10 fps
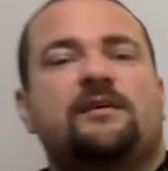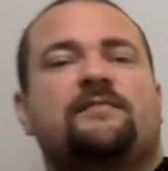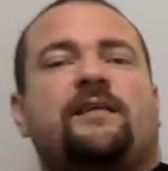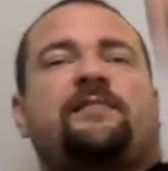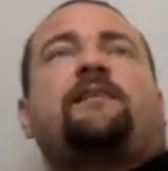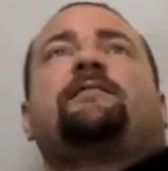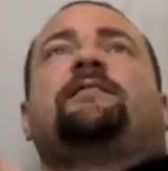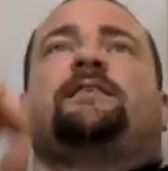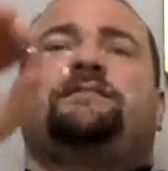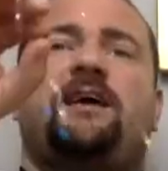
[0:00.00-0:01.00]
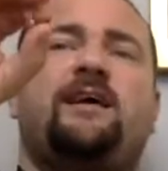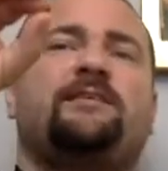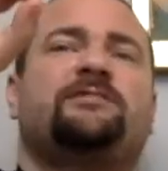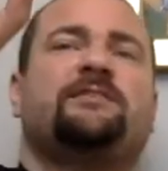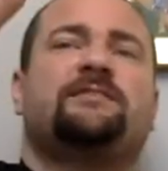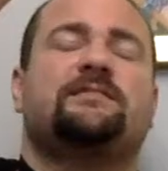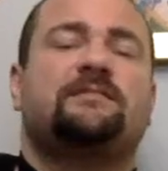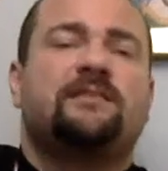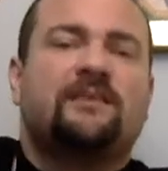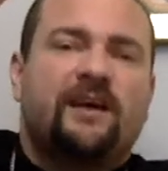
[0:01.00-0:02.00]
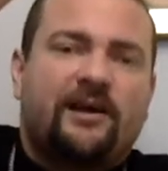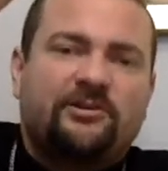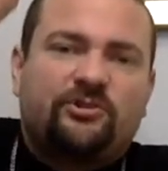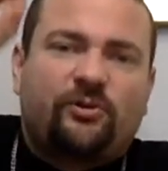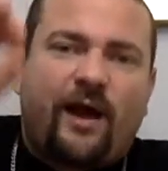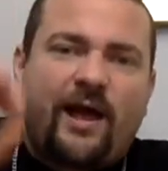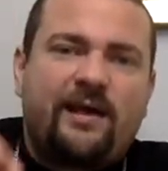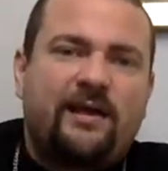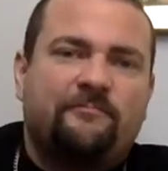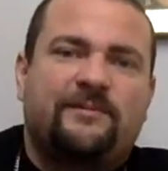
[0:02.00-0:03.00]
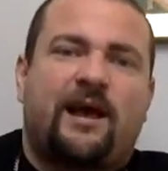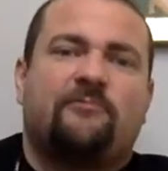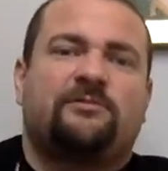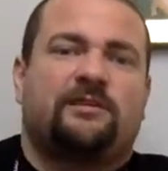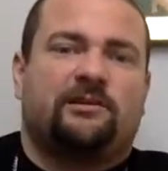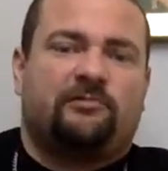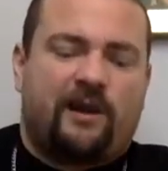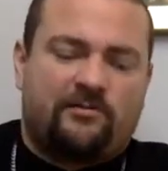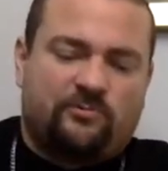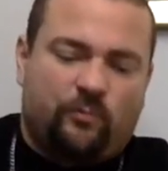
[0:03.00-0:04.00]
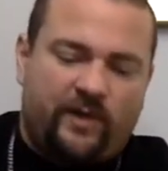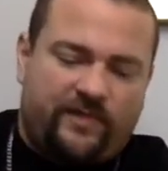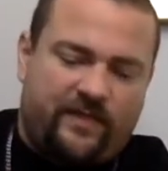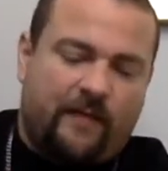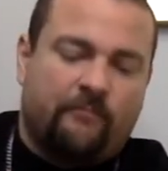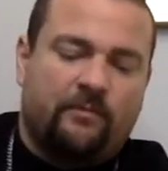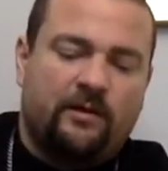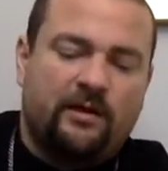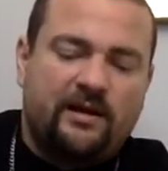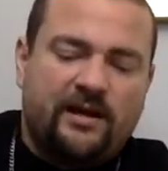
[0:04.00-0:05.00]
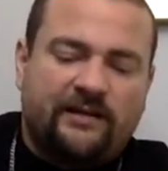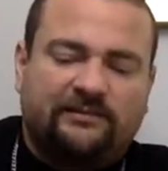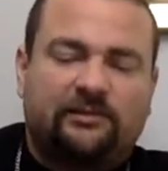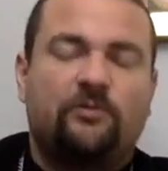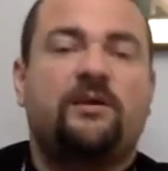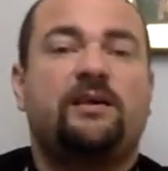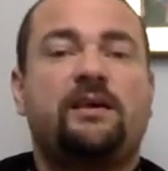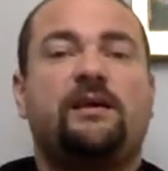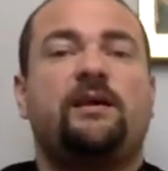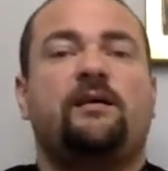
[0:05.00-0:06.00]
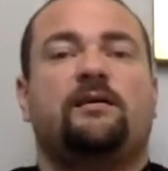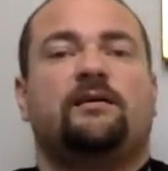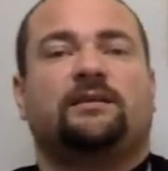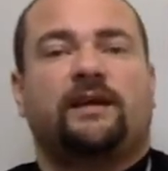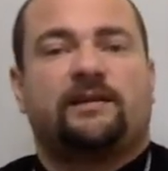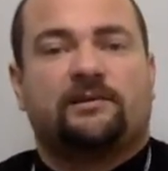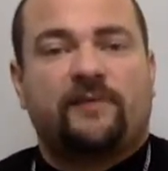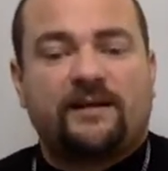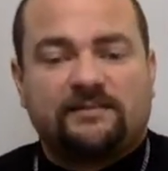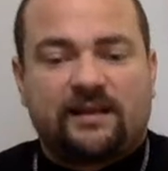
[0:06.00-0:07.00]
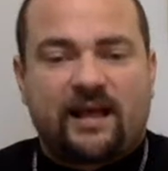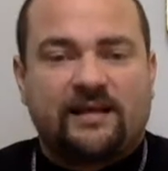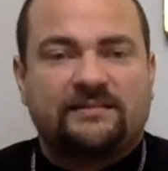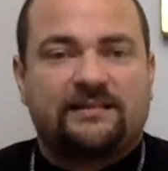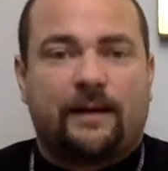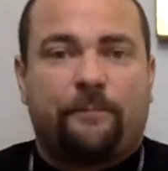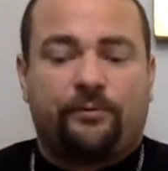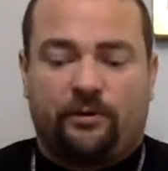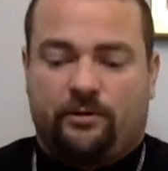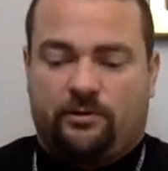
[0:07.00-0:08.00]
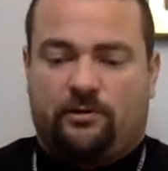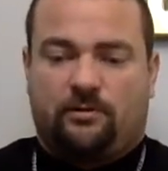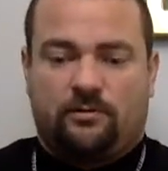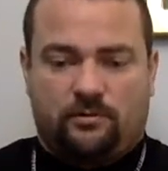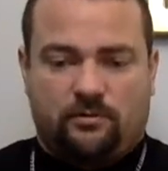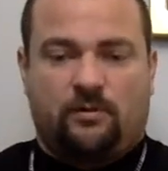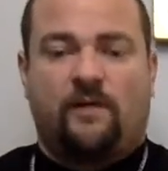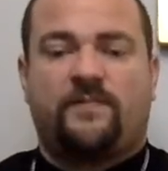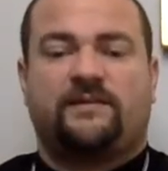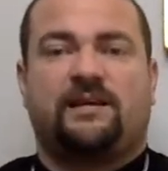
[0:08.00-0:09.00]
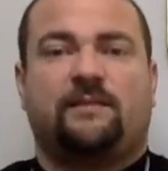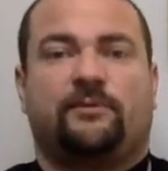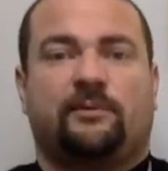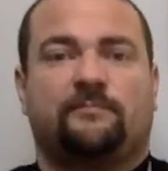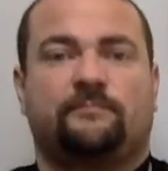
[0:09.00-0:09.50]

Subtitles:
that they're going to take Jesus and drag him down to the ground with them. And so he, like the rest, ends up on the table.